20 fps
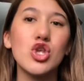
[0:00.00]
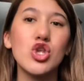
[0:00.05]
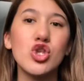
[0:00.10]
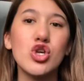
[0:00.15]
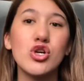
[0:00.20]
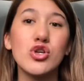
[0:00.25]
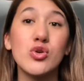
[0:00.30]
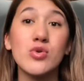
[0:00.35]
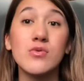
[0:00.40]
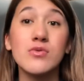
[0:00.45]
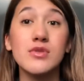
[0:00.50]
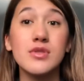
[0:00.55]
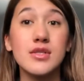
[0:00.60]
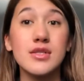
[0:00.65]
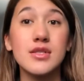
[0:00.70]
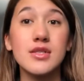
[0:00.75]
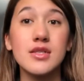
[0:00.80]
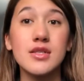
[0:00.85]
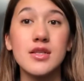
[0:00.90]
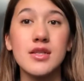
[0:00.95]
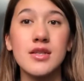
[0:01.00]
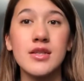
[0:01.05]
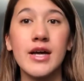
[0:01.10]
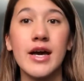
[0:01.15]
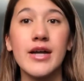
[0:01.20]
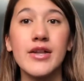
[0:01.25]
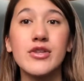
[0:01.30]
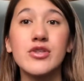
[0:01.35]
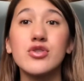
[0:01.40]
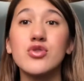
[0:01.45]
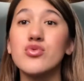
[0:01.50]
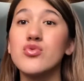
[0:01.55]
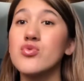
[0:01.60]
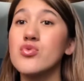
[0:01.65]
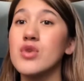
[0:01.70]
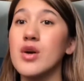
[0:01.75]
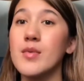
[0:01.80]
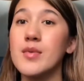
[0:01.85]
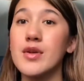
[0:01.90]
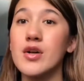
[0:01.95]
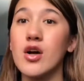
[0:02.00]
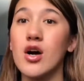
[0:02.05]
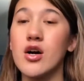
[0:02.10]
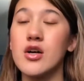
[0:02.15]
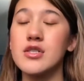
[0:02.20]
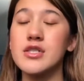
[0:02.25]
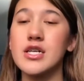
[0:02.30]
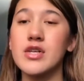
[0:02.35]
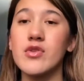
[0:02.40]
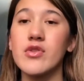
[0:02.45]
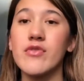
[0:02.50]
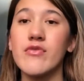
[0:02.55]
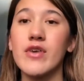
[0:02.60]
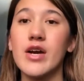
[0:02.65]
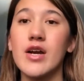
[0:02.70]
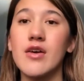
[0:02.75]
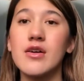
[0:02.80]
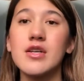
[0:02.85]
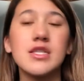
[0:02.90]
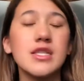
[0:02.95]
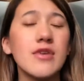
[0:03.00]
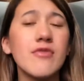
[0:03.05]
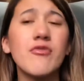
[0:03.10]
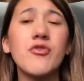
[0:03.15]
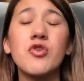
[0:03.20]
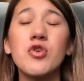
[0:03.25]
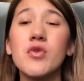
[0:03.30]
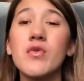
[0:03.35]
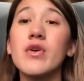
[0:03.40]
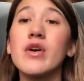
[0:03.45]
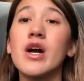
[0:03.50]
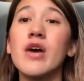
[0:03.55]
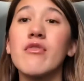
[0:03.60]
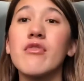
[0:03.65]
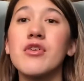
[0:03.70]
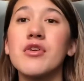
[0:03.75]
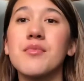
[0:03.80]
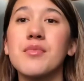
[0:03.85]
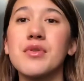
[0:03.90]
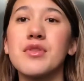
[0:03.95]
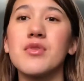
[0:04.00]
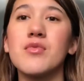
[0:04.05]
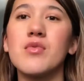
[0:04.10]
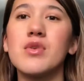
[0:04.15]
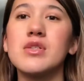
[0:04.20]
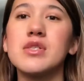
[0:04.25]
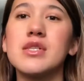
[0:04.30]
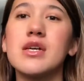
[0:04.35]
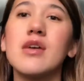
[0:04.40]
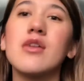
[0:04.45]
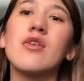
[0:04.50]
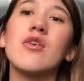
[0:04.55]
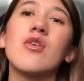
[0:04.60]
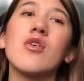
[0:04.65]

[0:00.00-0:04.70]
adults that do come into contact with the virus have fully recovered, but the ones that